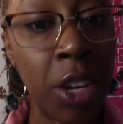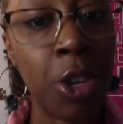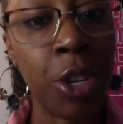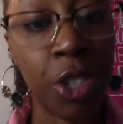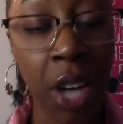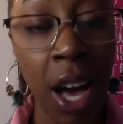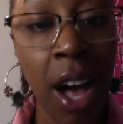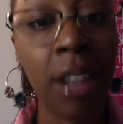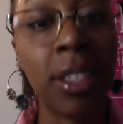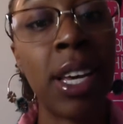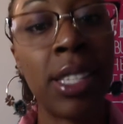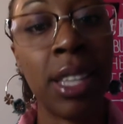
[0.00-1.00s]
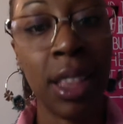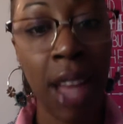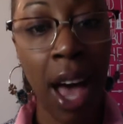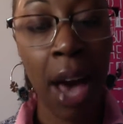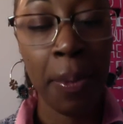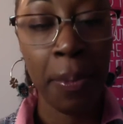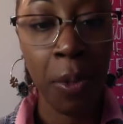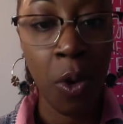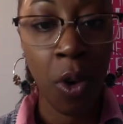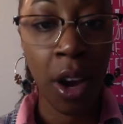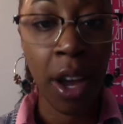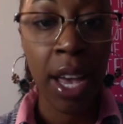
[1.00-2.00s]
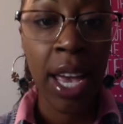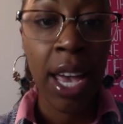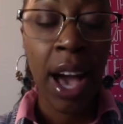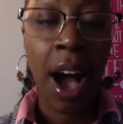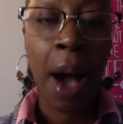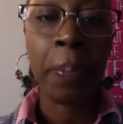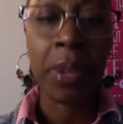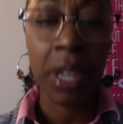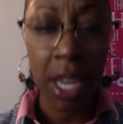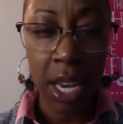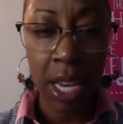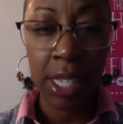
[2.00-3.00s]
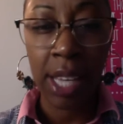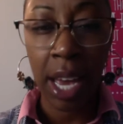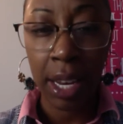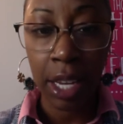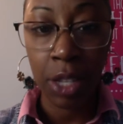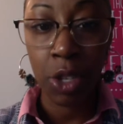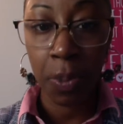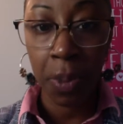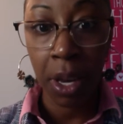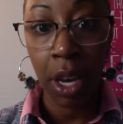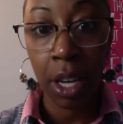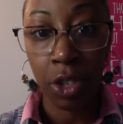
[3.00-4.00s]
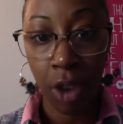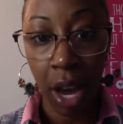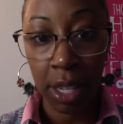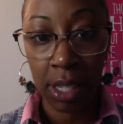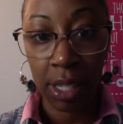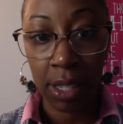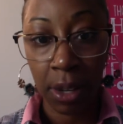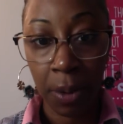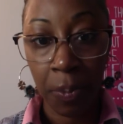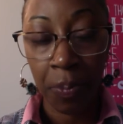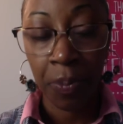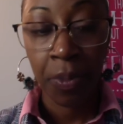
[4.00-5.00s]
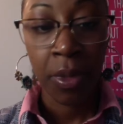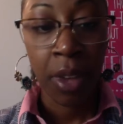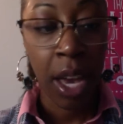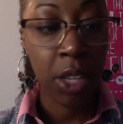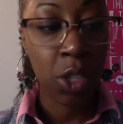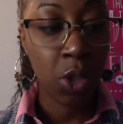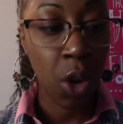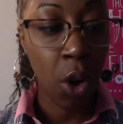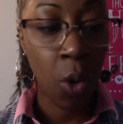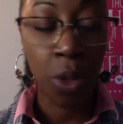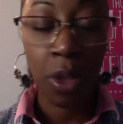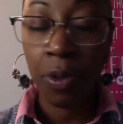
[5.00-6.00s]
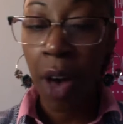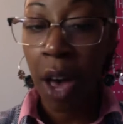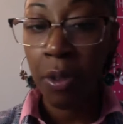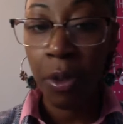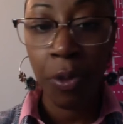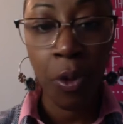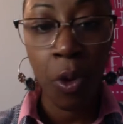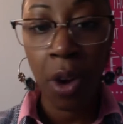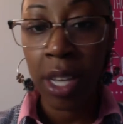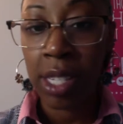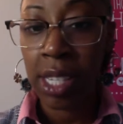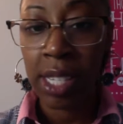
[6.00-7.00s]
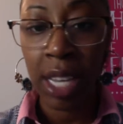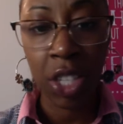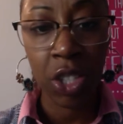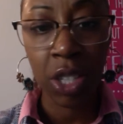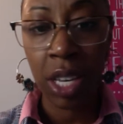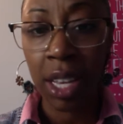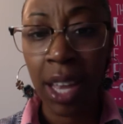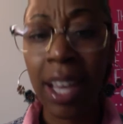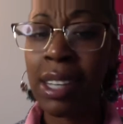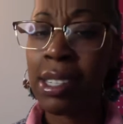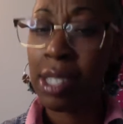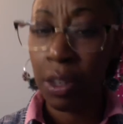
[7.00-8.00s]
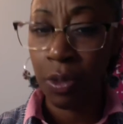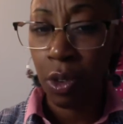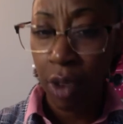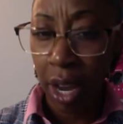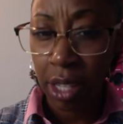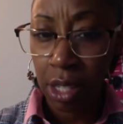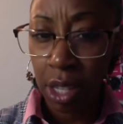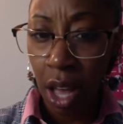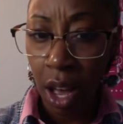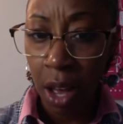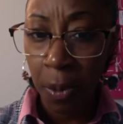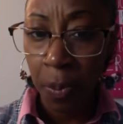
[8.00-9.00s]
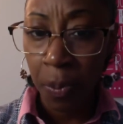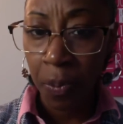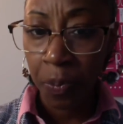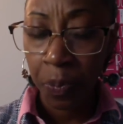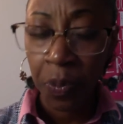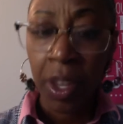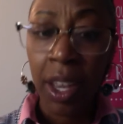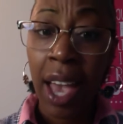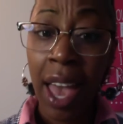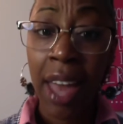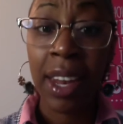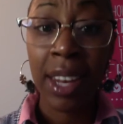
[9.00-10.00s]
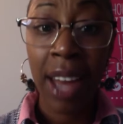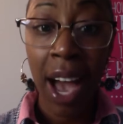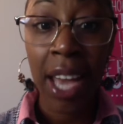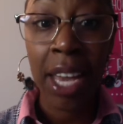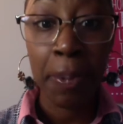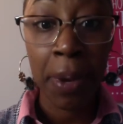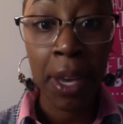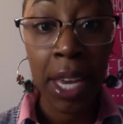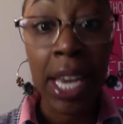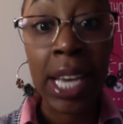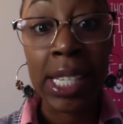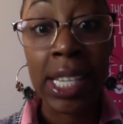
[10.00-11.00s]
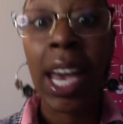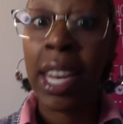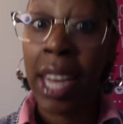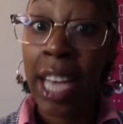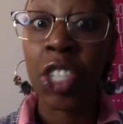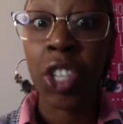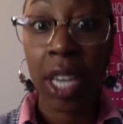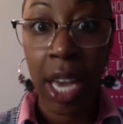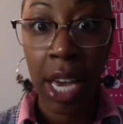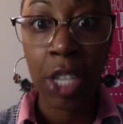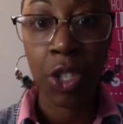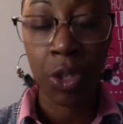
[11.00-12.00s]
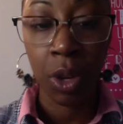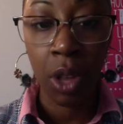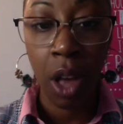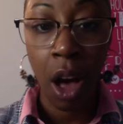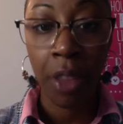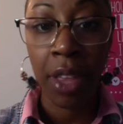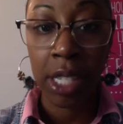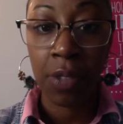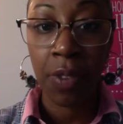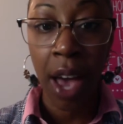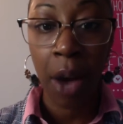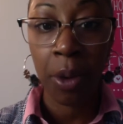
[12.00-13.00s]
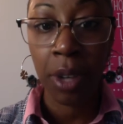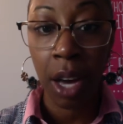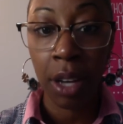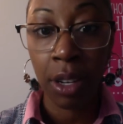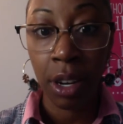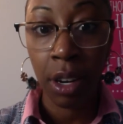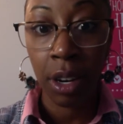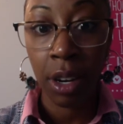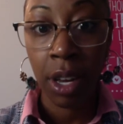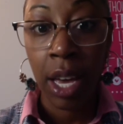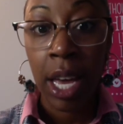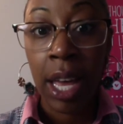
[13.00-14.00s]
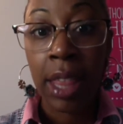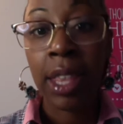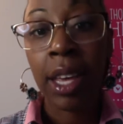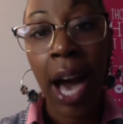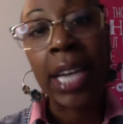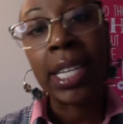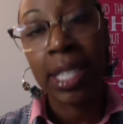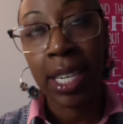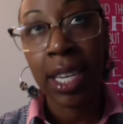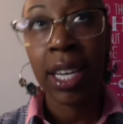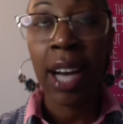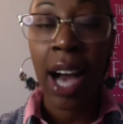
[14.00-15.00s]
child has a lot more needs that need to be addressed. And so the 504 is essentially like a civil rights law, and an IEP is an educational law that's found under IDEA,